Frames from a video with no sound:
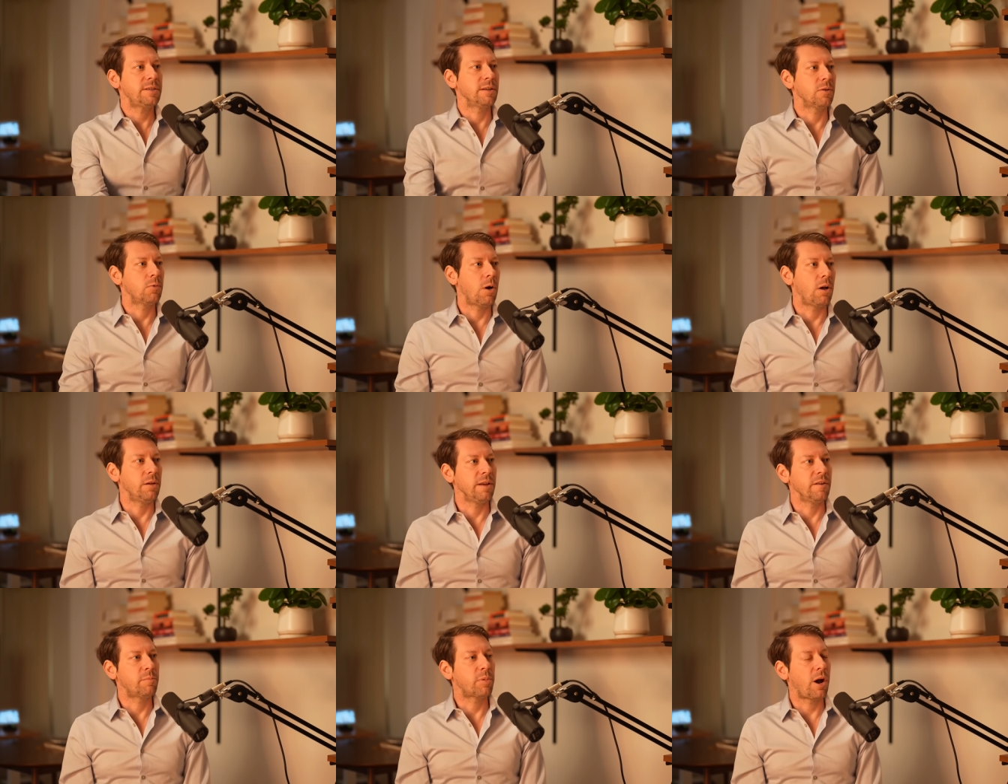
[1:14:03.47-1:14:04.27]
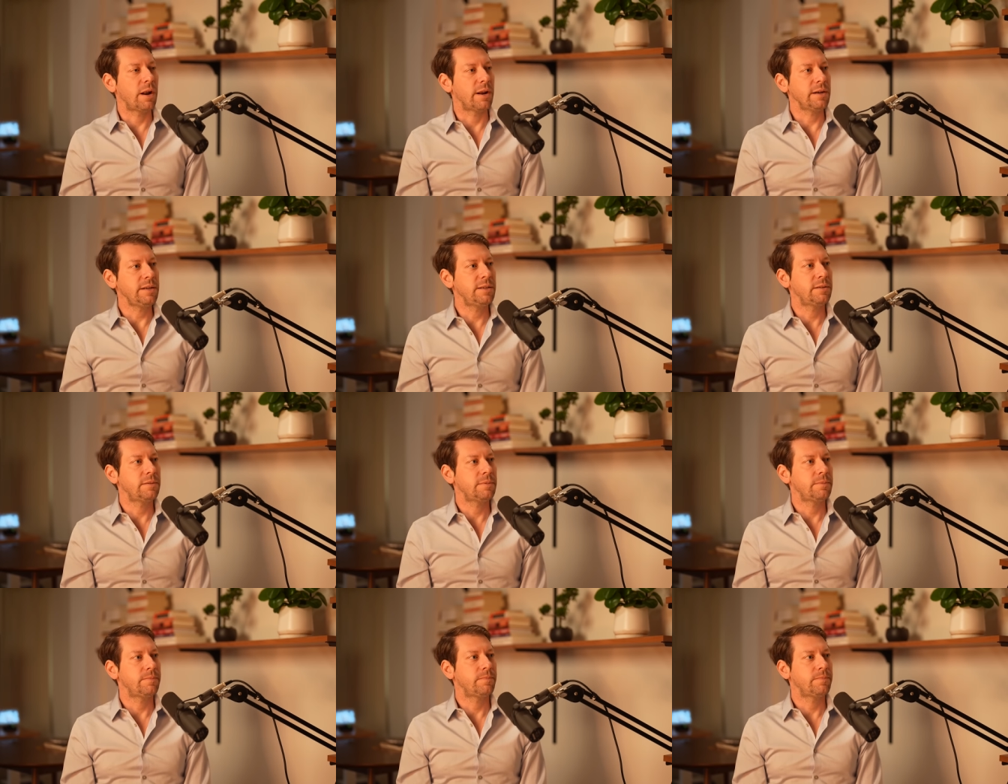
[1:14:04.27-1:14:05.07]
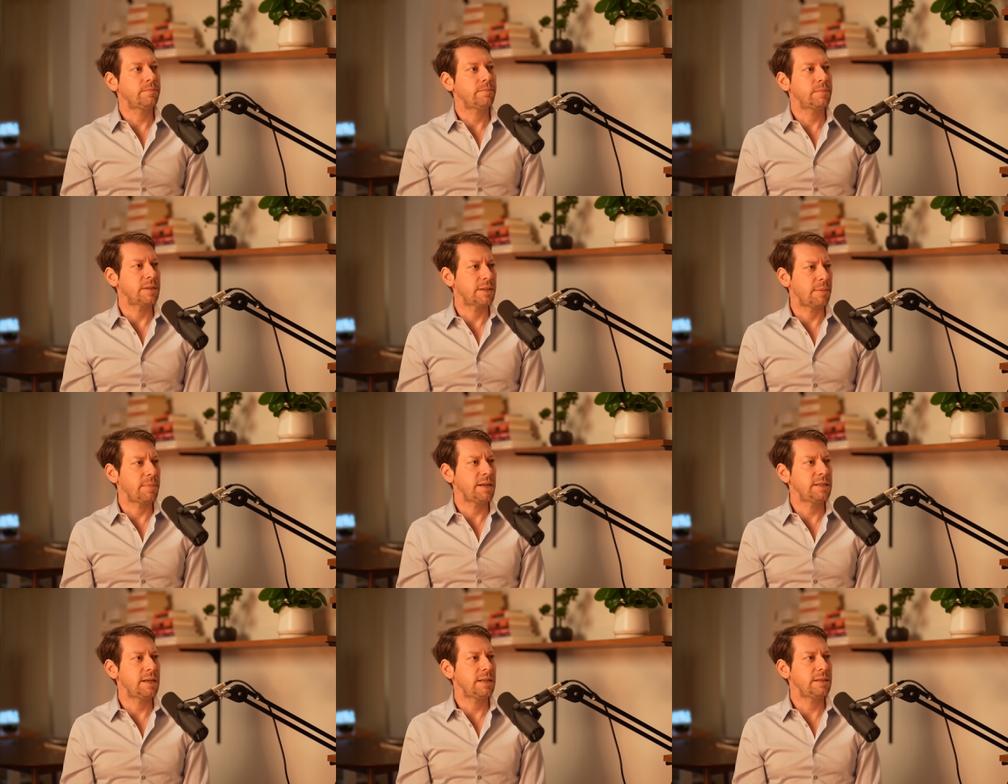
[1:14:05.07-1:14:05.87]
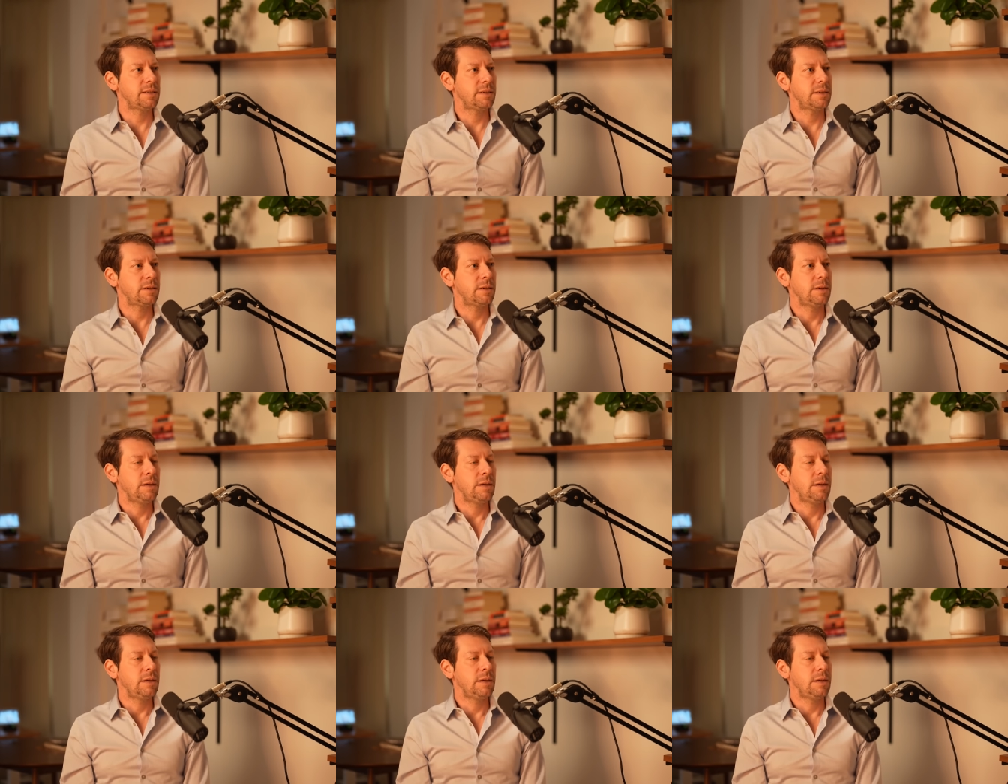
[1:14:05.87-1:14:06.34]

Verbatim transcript: and quality of product. Does that make sense? Yeah.